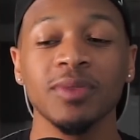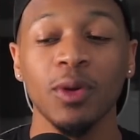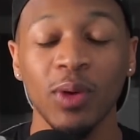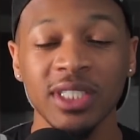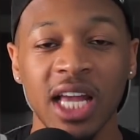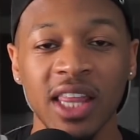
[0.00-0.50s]

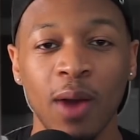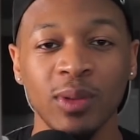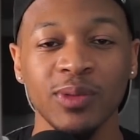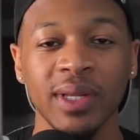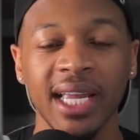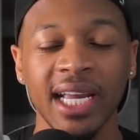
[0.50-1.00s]
which I thought
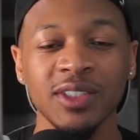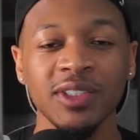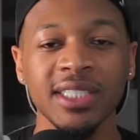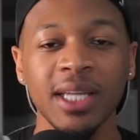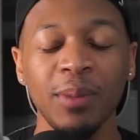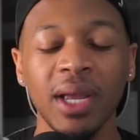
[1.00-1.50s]
was really
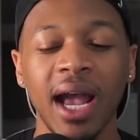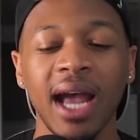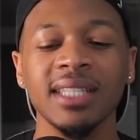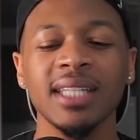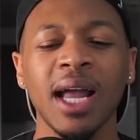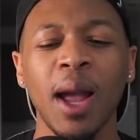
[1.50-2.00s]
interesting
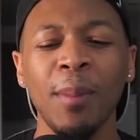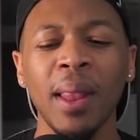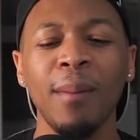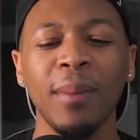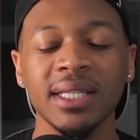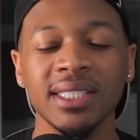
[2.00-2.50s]
because a couple
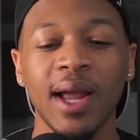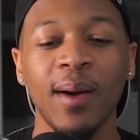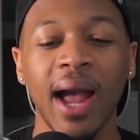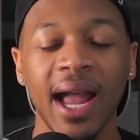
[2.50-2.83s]
of months ago,